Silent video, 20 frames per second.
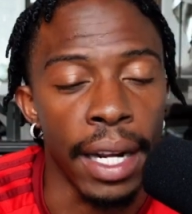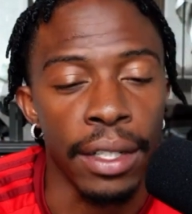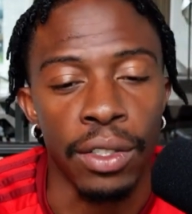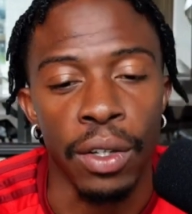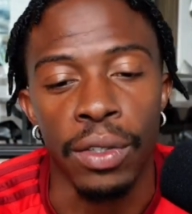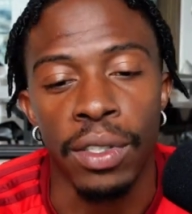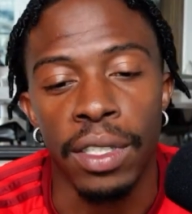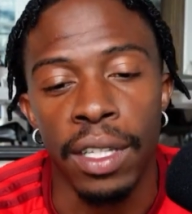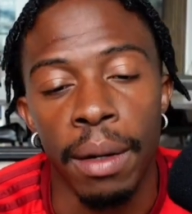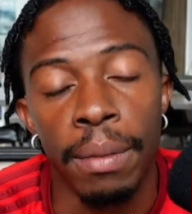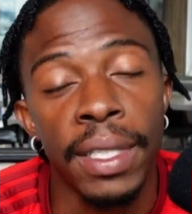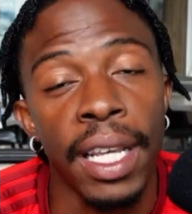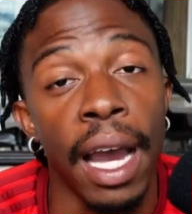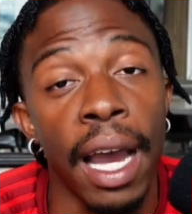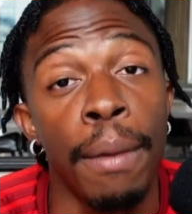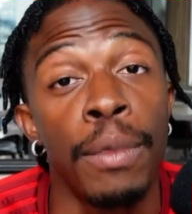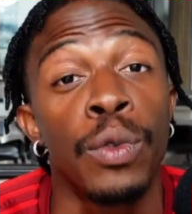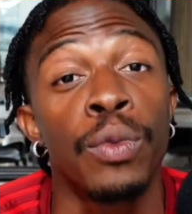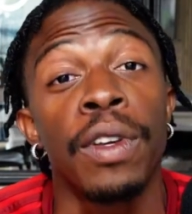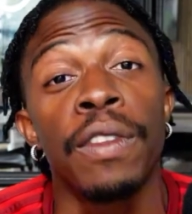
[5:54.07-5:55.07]
So
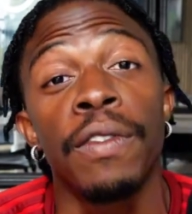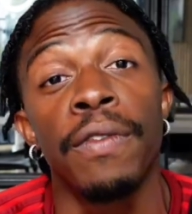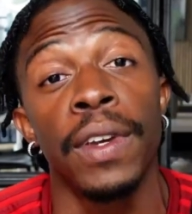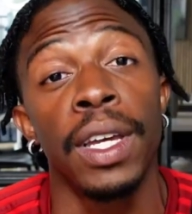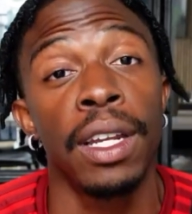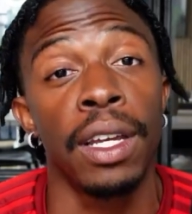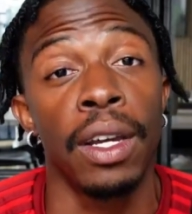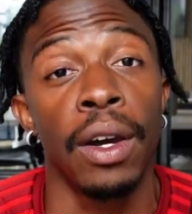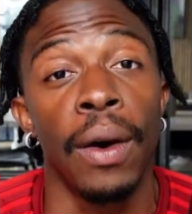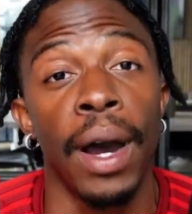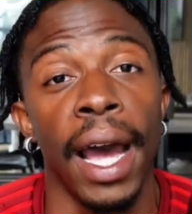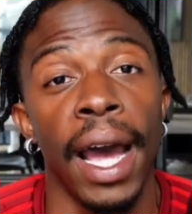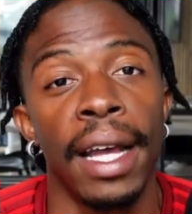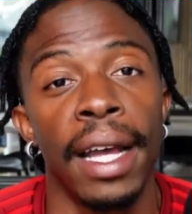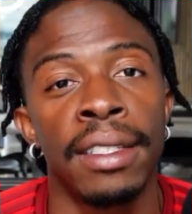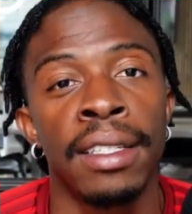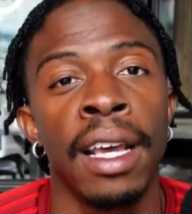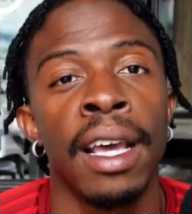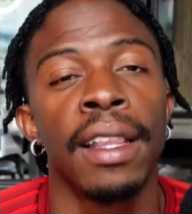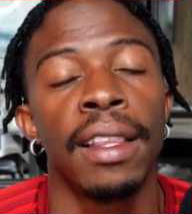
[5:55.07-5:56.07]
sometimes with video
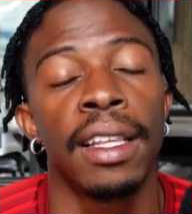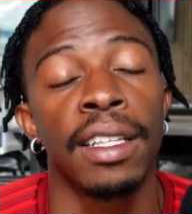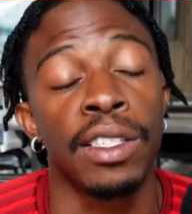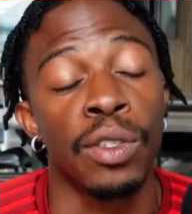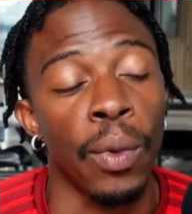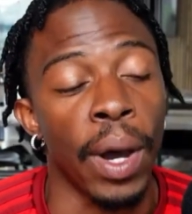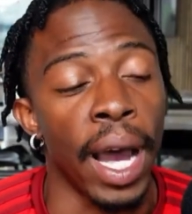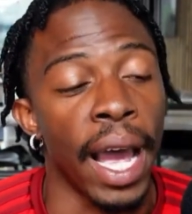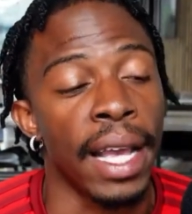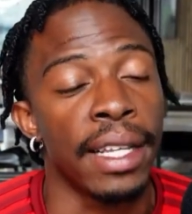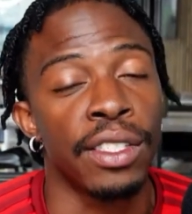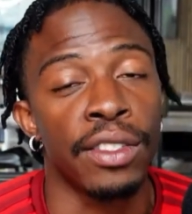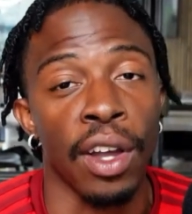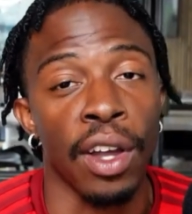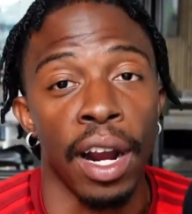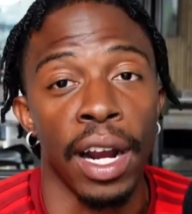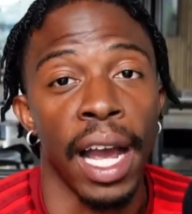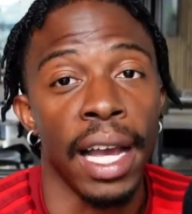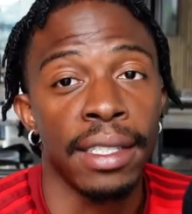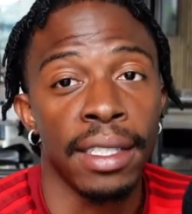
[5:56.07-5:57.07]
ads, this is why
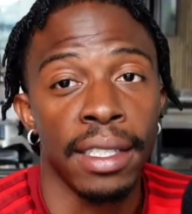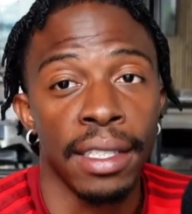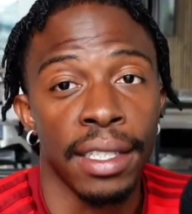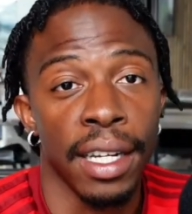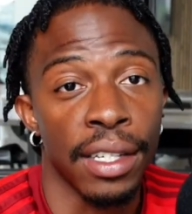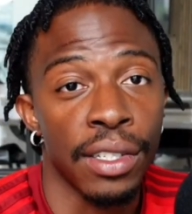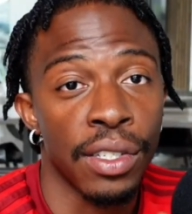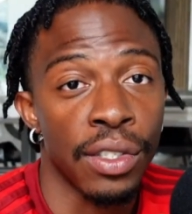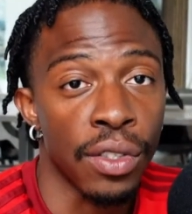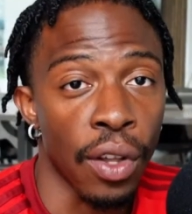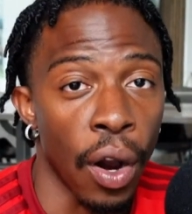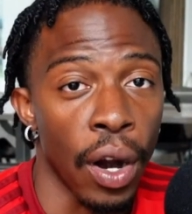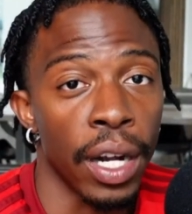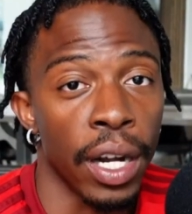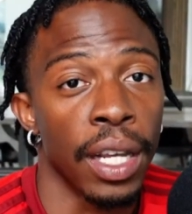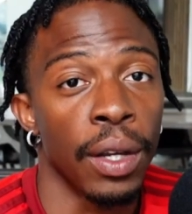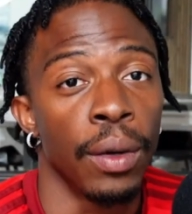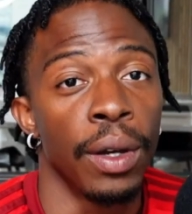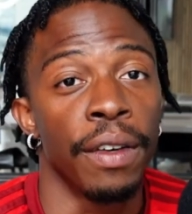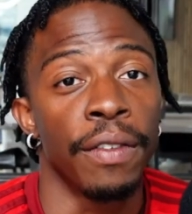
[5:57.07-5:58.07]
I suggest
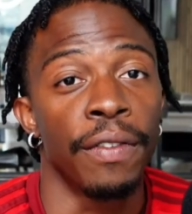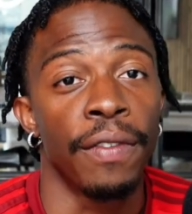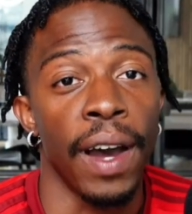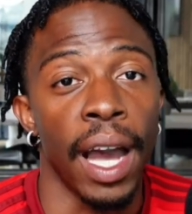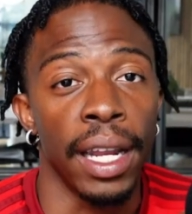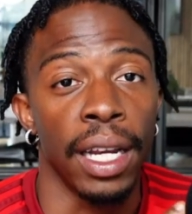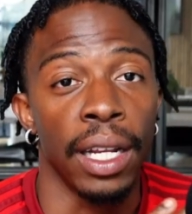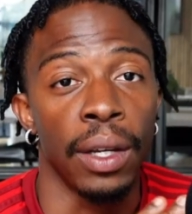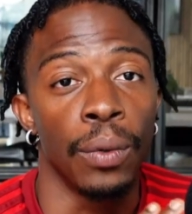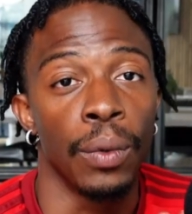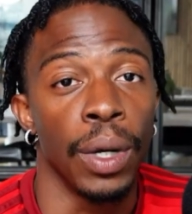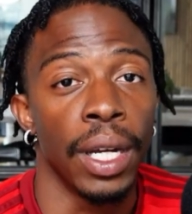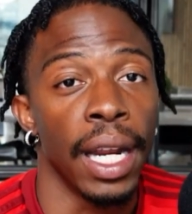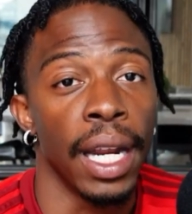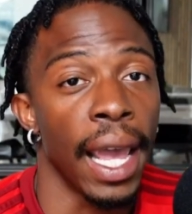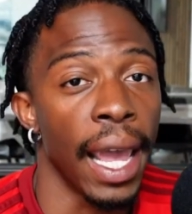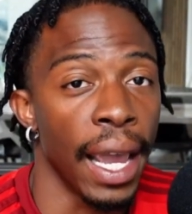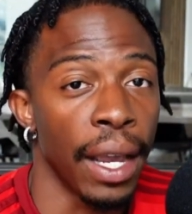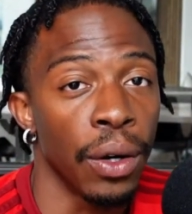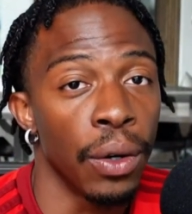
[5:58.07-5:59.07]
starting when finding what
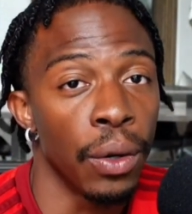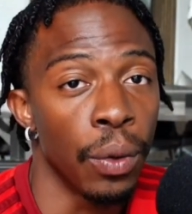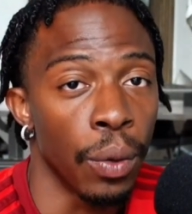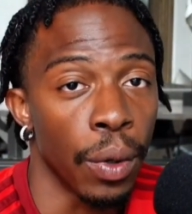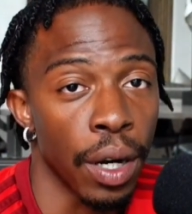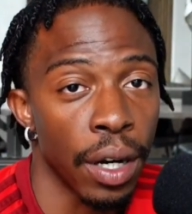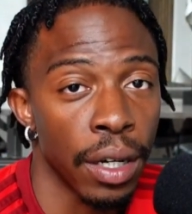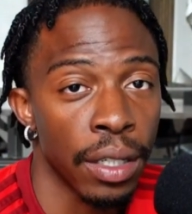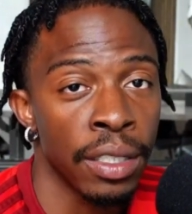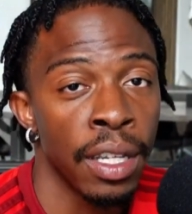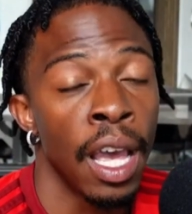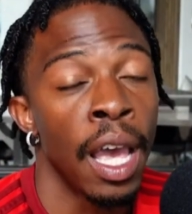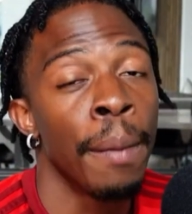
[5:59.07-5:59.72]
angle works.